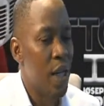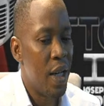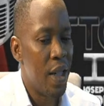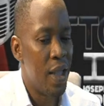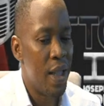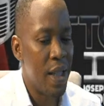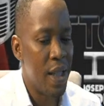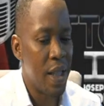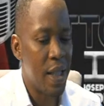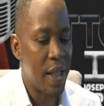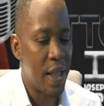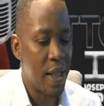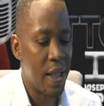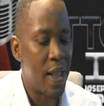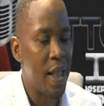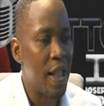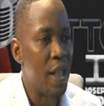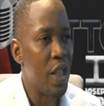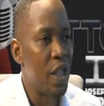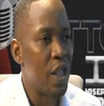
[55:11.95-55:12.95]
this is a
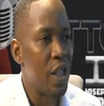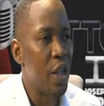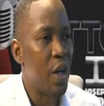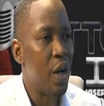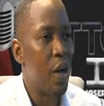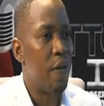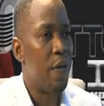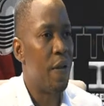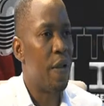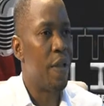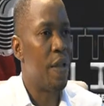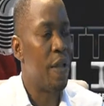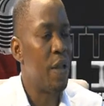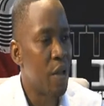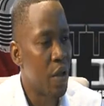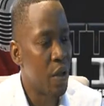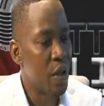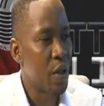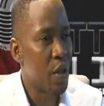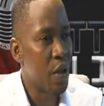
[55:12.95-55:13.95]
stage of a
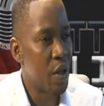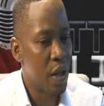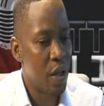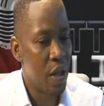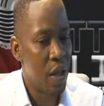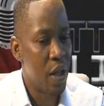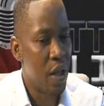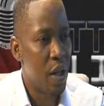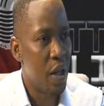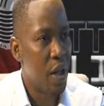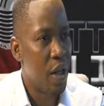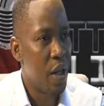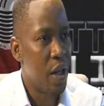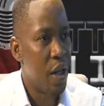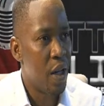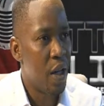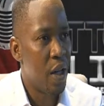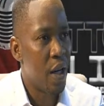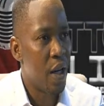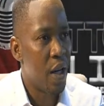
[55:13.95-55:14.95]
serious
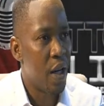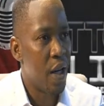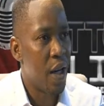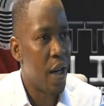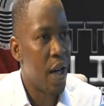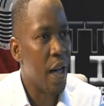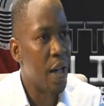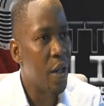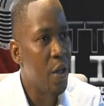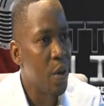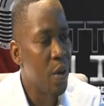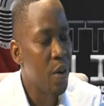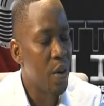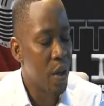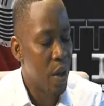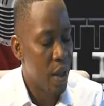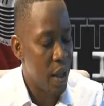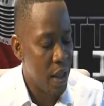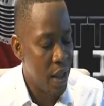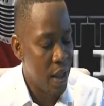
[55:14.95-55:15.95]
acute,
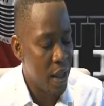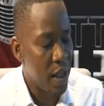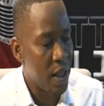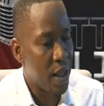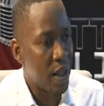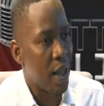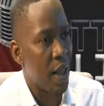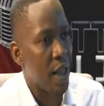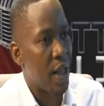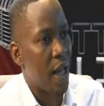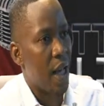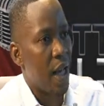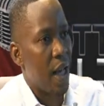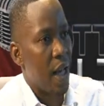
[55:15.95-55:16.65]
this is a